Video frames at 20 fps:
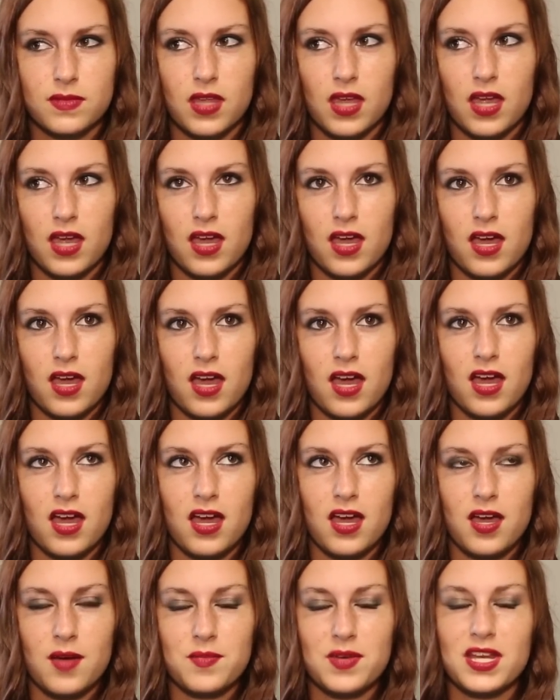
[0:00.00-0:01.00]

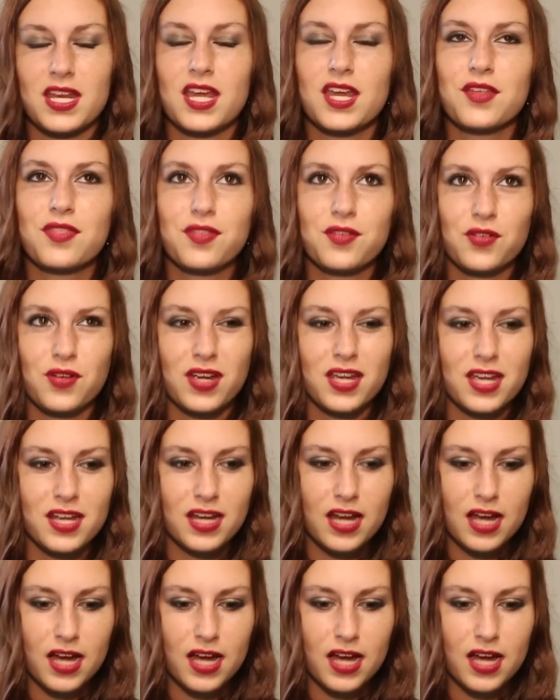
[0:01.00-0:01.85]
In 8th grade,